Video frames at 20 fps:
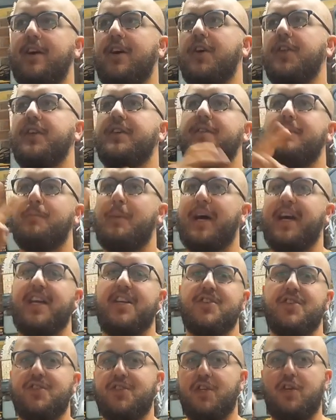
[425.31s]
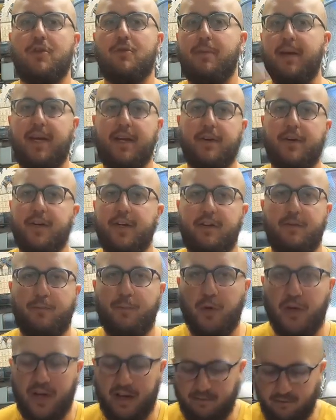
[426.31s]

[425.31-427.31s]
oh, the package is too big or you put it